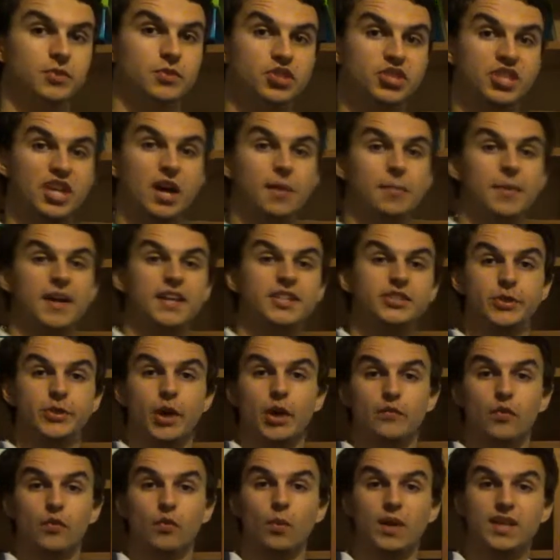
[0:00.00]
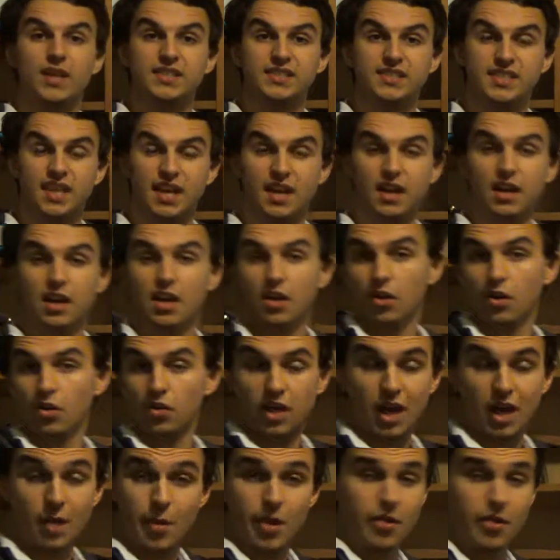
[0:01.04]
which come here to overwinter or
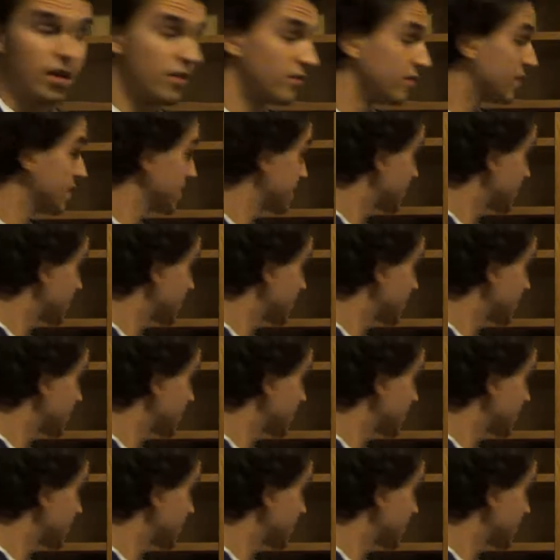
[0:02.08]
come here over the